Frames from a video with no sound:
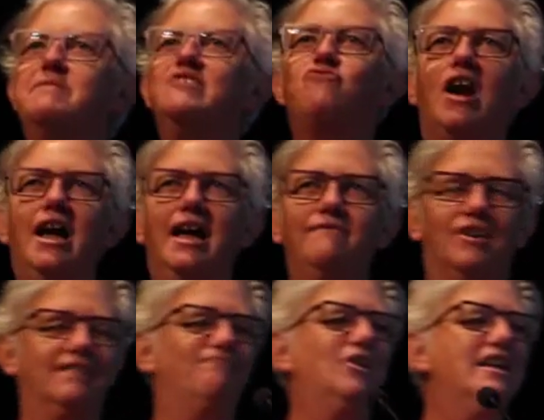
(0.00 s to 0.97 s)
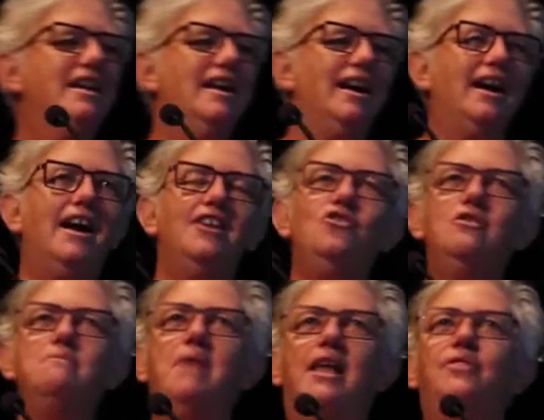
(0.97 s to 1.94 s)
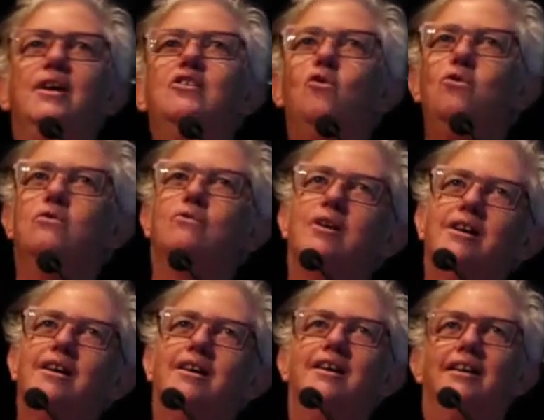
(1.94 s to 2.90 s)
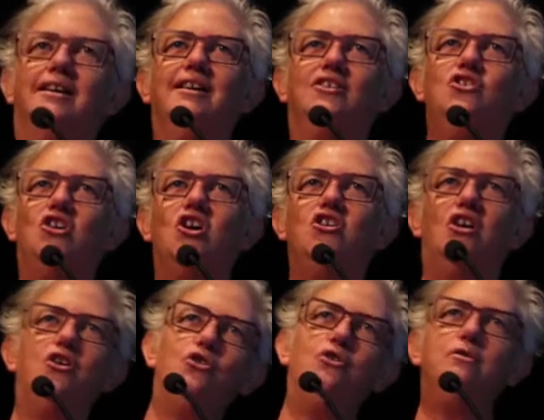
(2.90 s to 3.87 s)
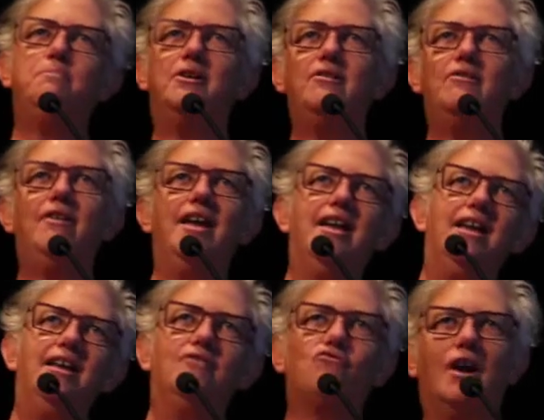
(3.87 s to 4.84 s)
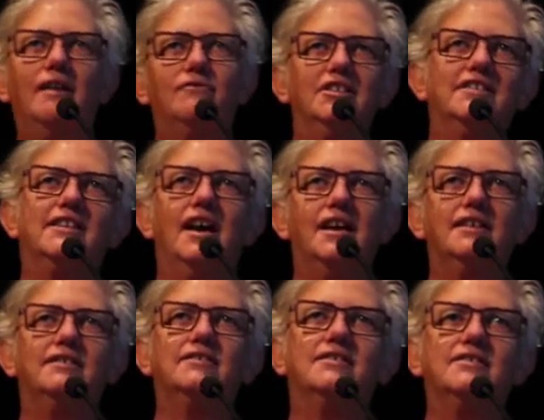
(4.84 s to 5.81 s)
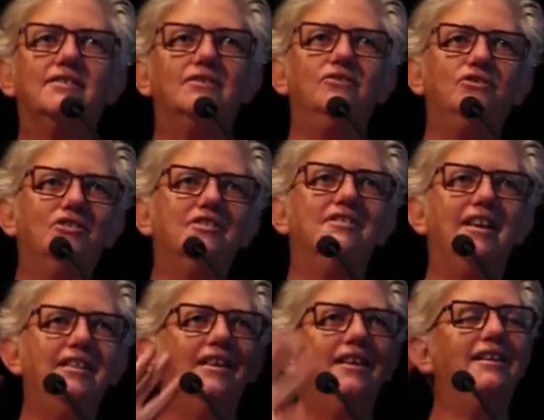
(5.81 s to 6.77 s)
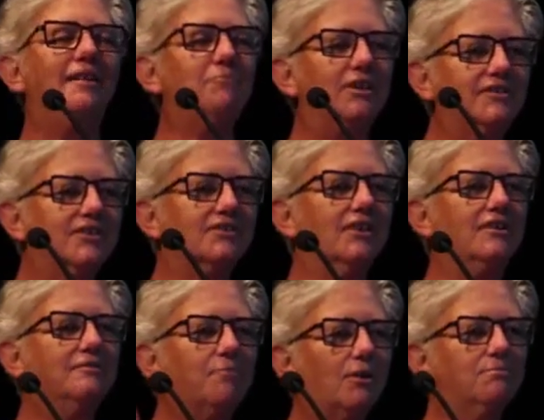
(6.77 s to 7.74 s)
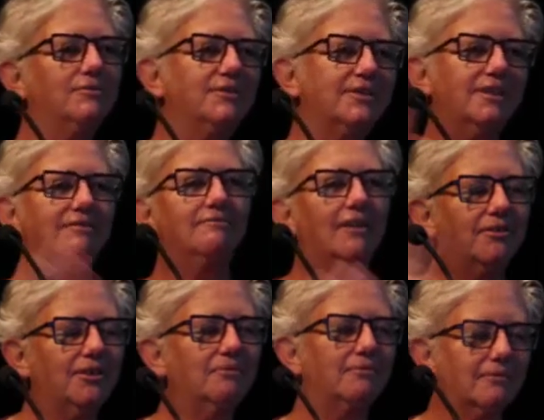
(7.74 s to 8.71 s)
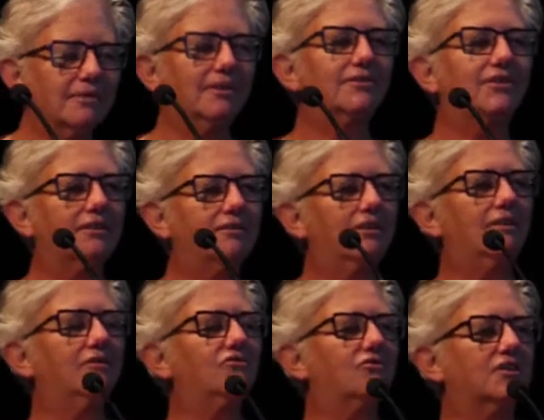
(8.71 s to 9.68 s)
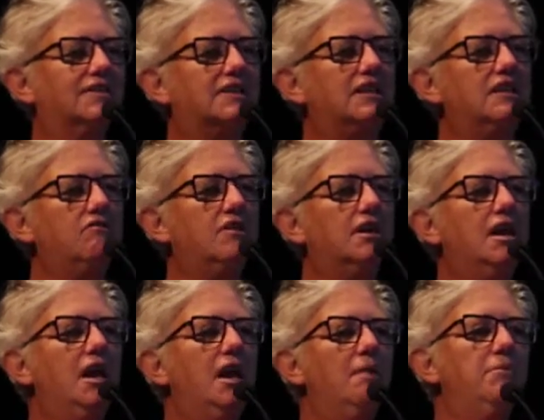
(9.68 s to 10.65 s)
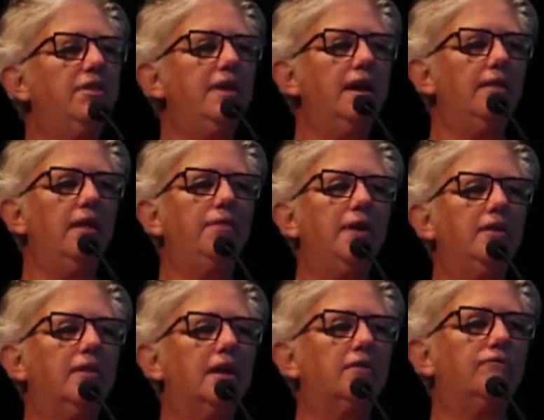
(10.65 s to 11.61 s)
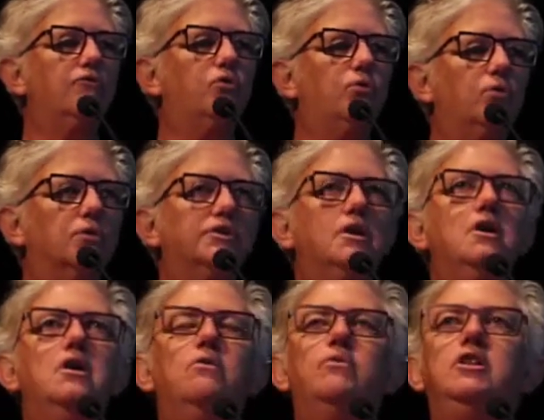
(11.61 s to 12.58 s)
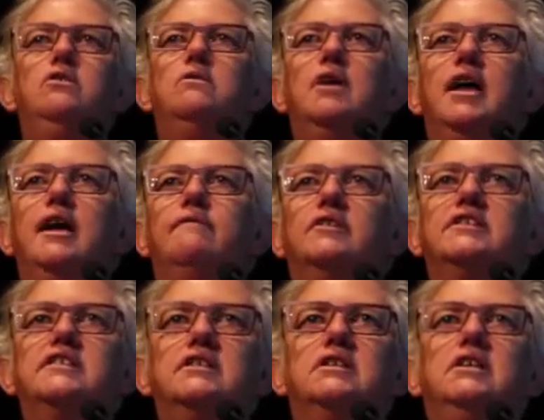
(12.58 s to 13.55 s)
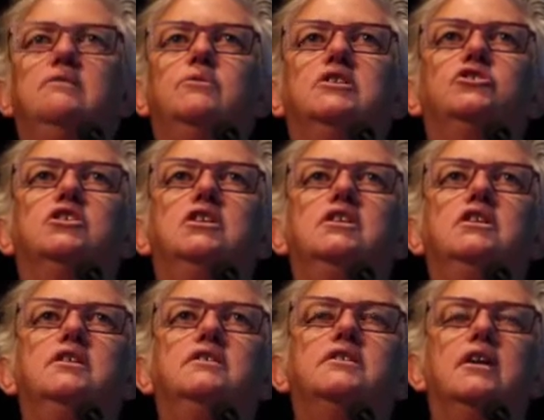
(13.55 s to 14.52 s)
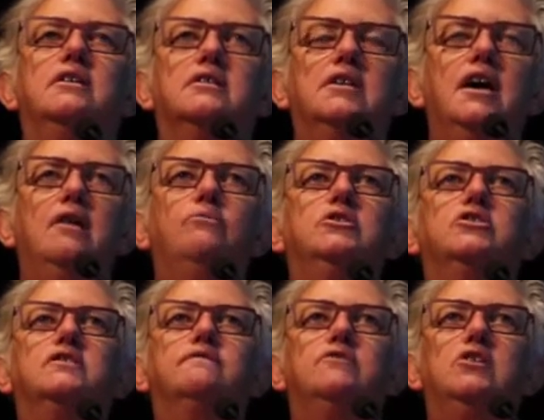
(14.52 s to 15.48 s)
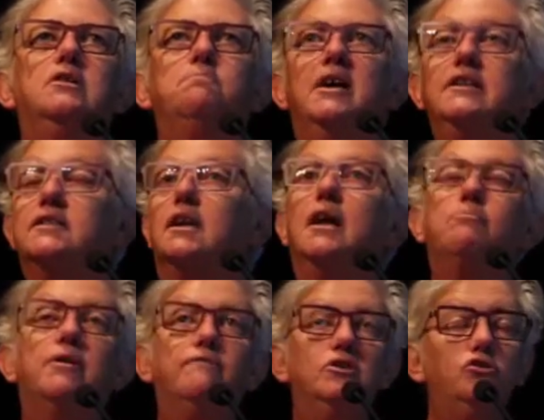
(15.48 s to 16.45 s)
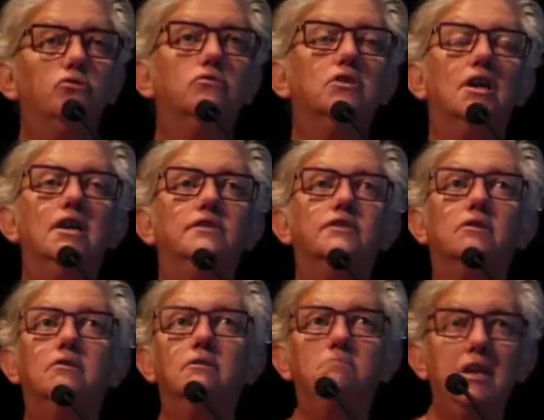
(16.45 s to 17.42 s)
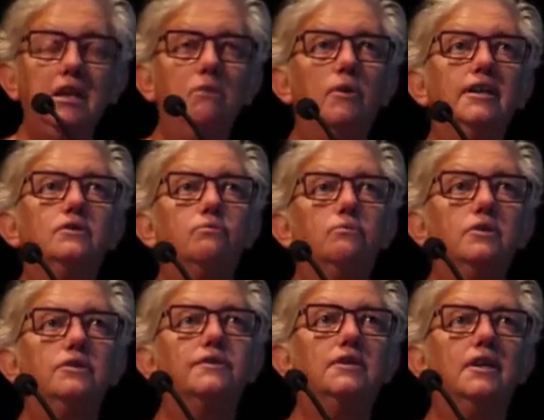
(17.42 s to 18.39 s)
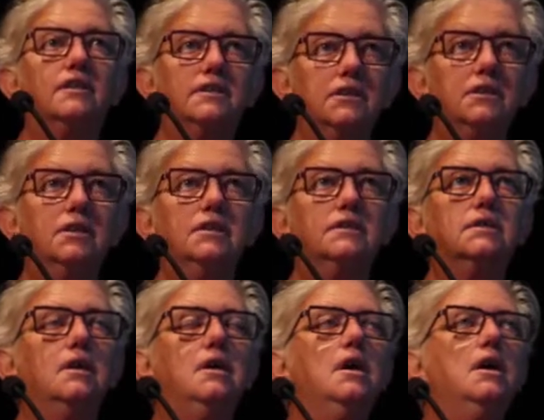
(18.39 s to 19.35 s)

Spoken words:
be driving. You may think, oh, you know, Uber and driverless cars is the solution to that. That brings its own problems, and I think it's an interesting area. But the other thing that, of course, when you have a city which is, and a town which is very based in our provincial towns are in many ways worse than our cities